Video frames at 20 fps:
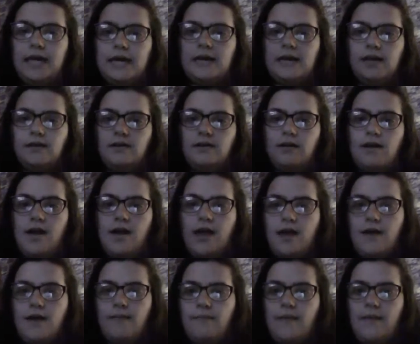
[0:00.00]
to take
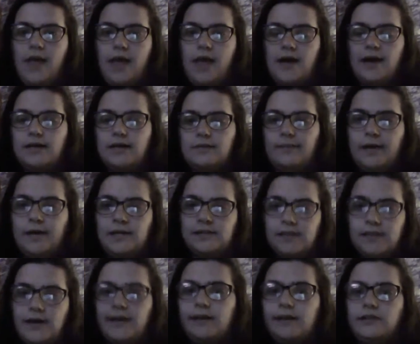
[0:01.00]
him and my
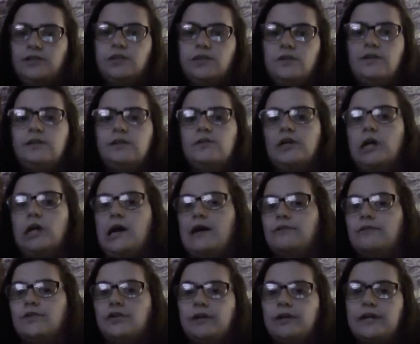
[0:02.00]
son to the
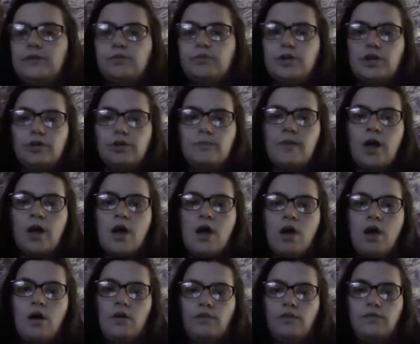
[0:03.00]
recovery room
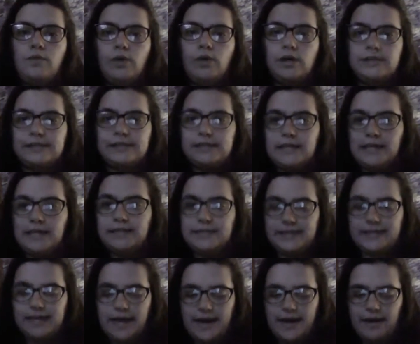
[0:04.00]
for skin
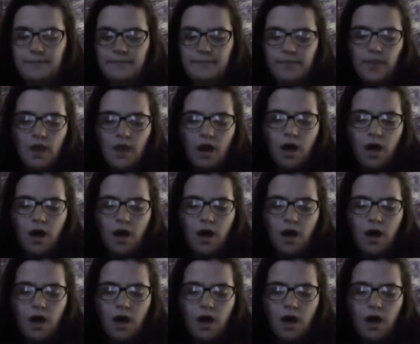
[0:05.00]
to skin.